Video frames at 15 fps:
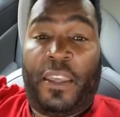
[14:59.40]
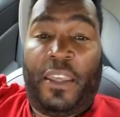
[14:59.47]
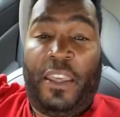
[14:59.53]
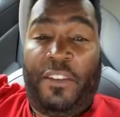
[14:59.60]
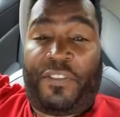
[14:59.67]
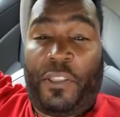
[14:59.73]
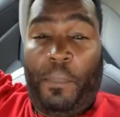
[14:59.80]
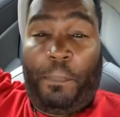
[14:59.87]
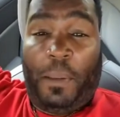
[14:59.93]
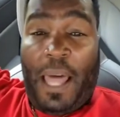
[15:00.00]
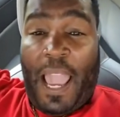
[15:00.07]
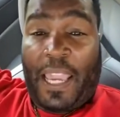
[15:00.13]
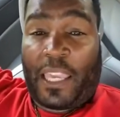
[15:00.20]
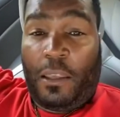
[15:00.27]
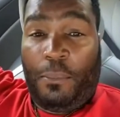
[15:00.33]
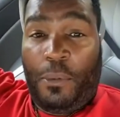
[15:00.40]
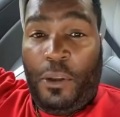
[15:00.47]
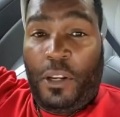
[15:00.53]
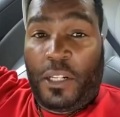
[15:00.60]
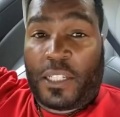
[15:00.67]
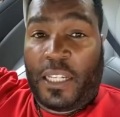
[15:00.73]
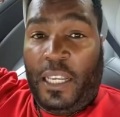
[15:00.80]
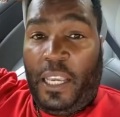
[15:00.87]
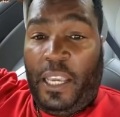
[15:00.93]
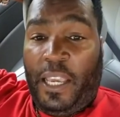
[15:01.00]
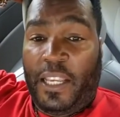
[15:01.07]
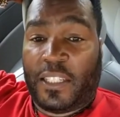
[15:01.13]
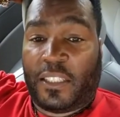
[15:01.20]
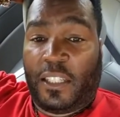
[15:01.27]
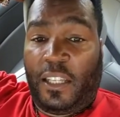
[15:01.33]
If the black community
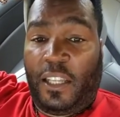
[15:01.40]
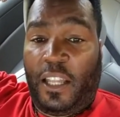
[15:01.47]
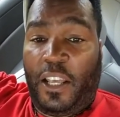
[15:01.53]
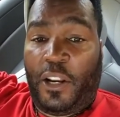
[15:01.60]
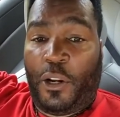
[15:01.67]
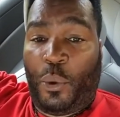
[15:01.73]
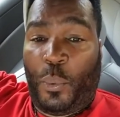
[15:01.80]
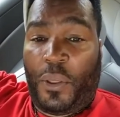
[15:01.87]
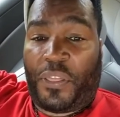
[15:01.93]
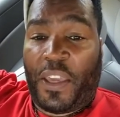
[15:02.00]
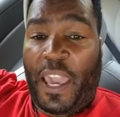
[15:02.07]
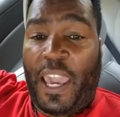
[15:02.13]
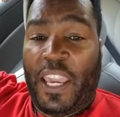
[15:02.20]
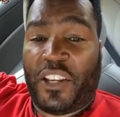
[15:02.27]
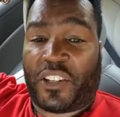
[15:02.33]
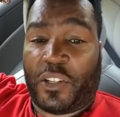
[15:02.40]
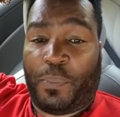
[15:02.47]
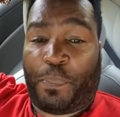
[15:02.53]
is littered with Asian